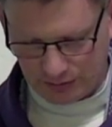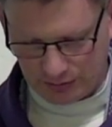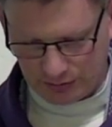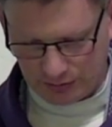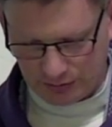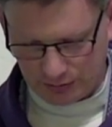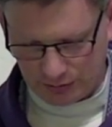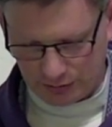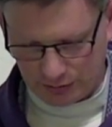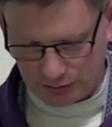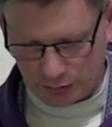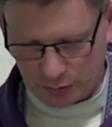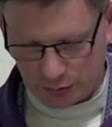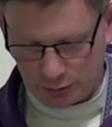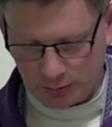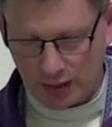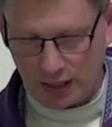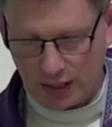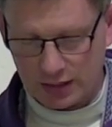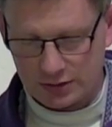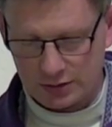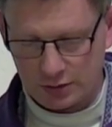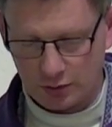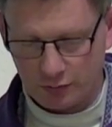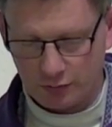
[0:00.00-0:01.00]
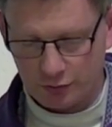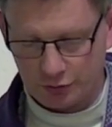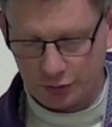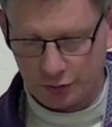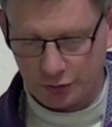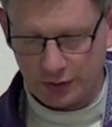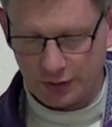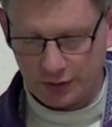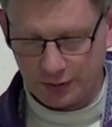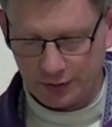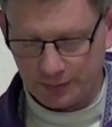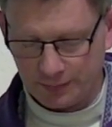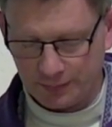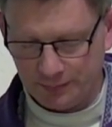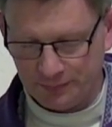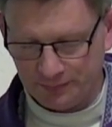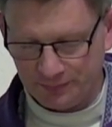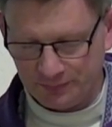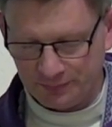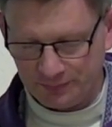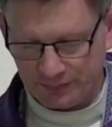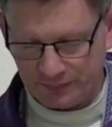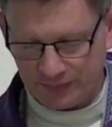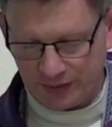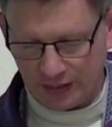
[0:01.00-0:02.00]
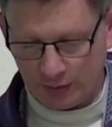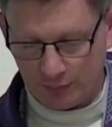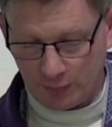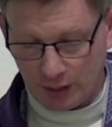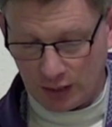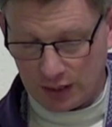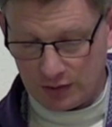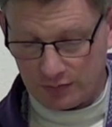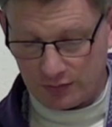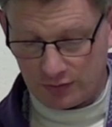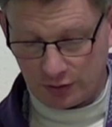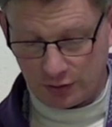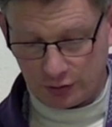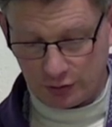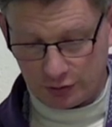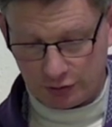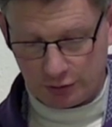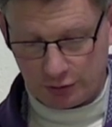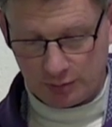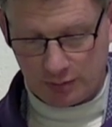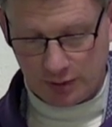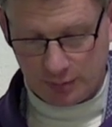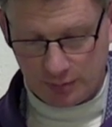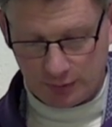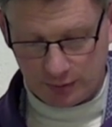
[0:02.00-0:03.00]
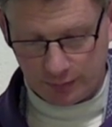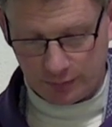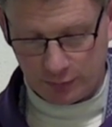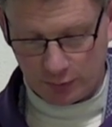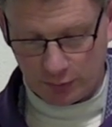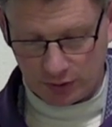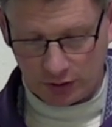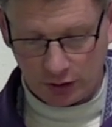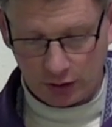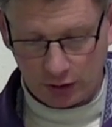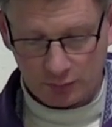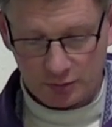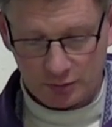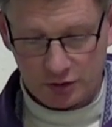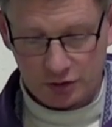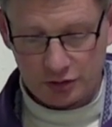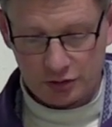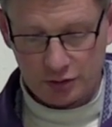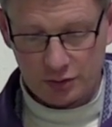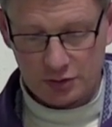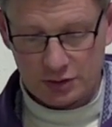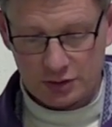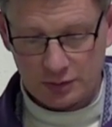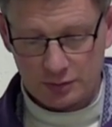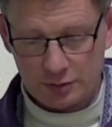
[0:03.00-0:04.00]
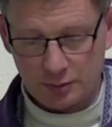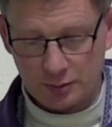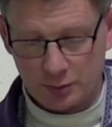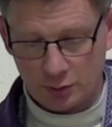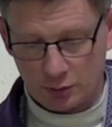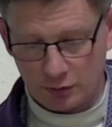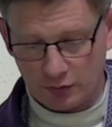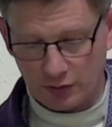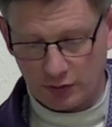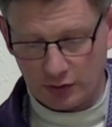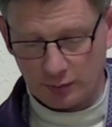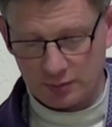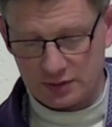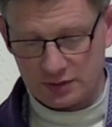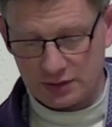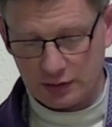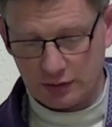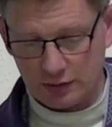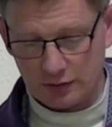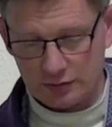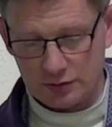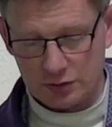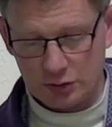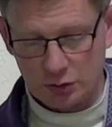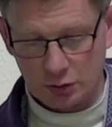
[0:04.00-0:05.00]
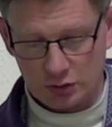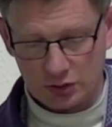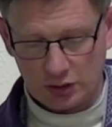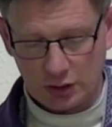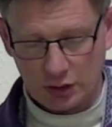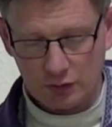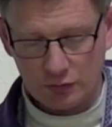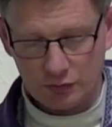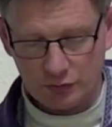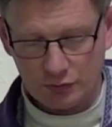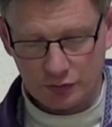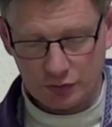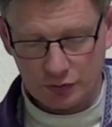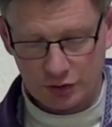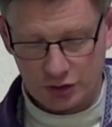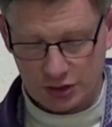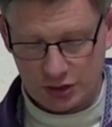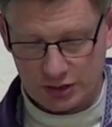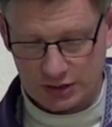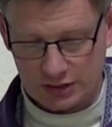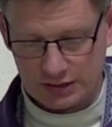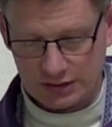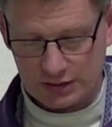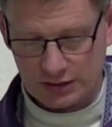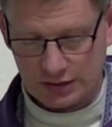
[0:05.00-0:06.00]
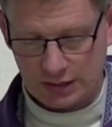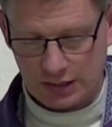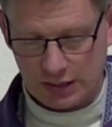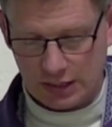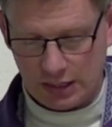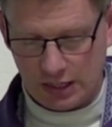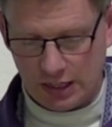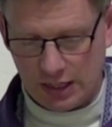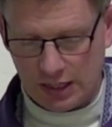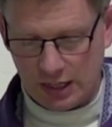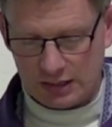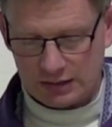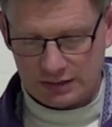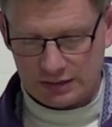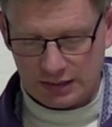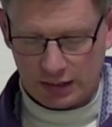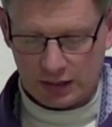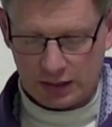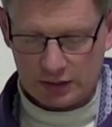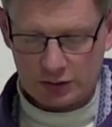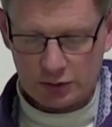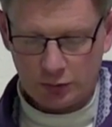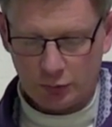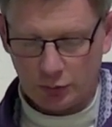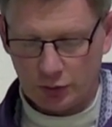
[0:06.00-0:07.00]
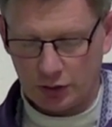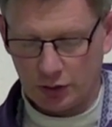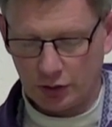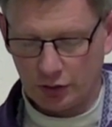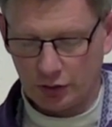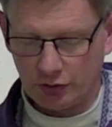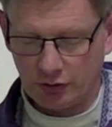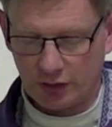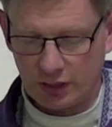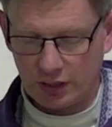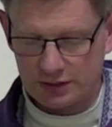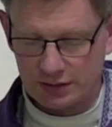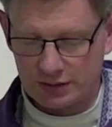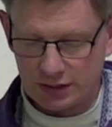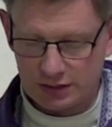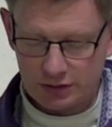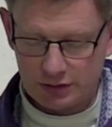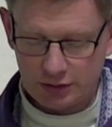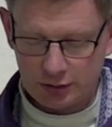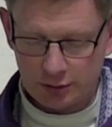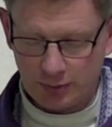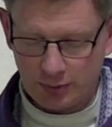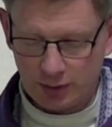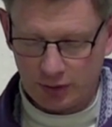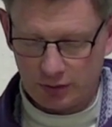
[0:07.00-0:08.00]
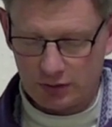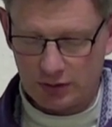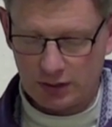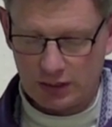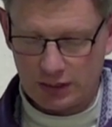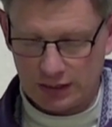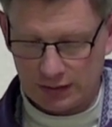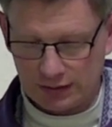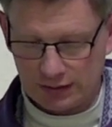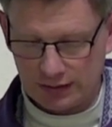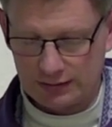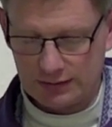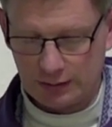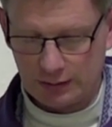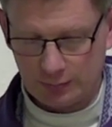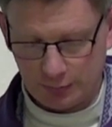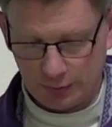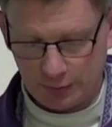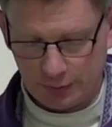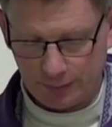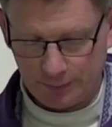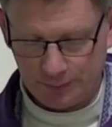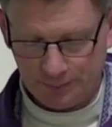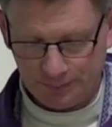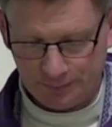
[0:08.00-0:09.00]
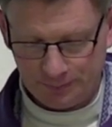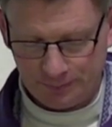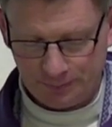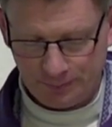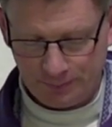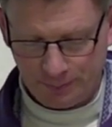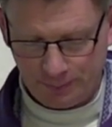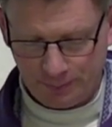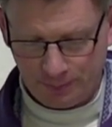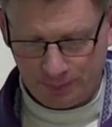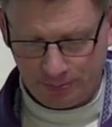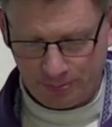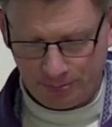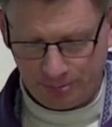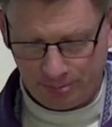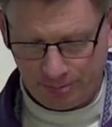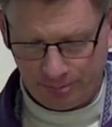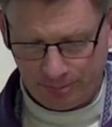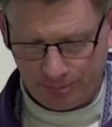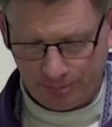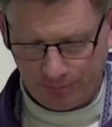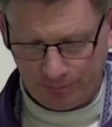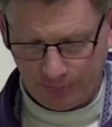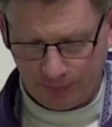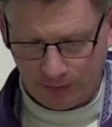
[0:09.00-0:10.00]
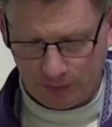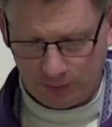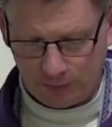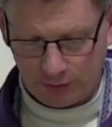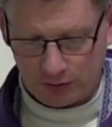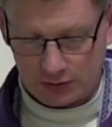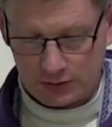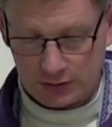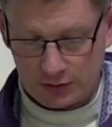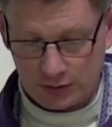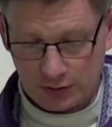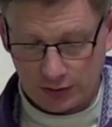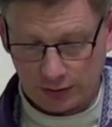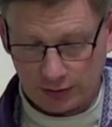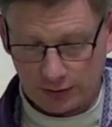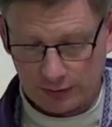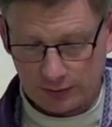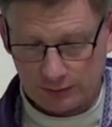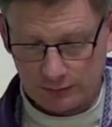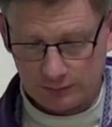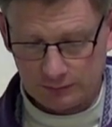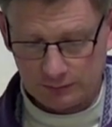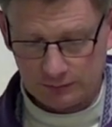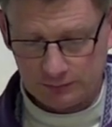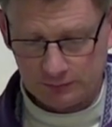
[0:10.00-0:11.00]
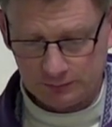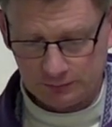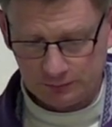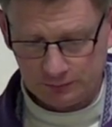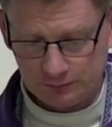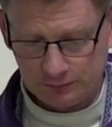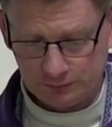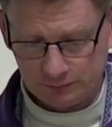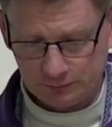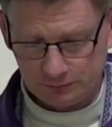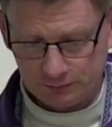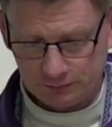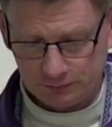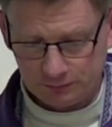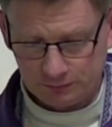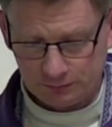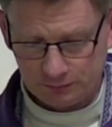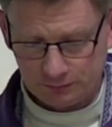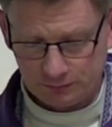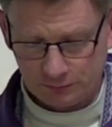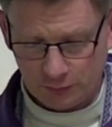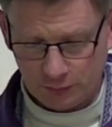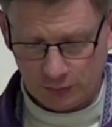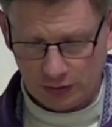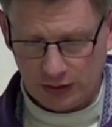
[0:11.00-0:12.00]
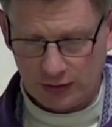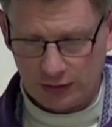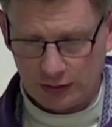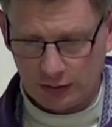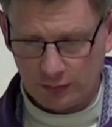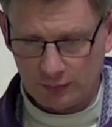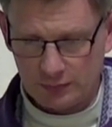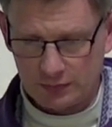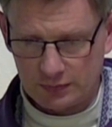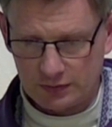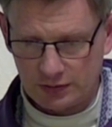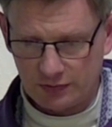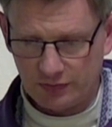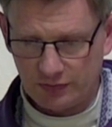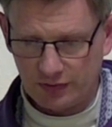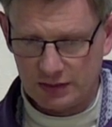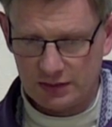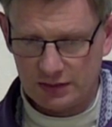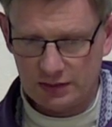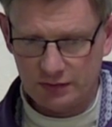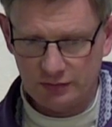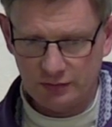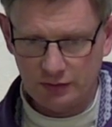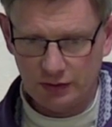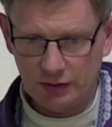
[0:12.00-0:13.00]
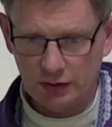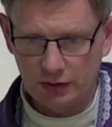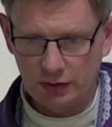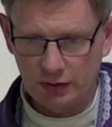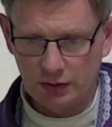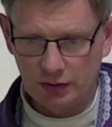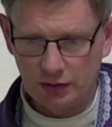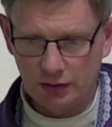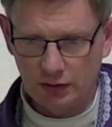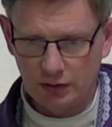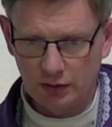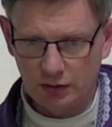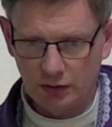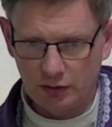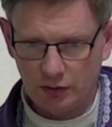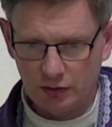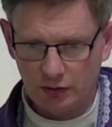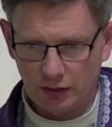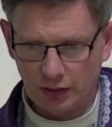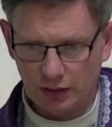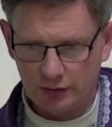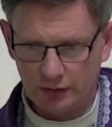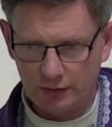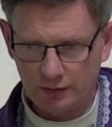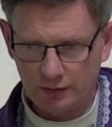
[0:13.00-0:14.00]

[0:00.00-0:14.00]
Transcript: The Jewish Passover drew near, and many of the country people who had gone up to Jerusalem to purify themselves looked out for Jesus, saying to one another as they stood about in the temple, What do you think? Will he come to the festival or not?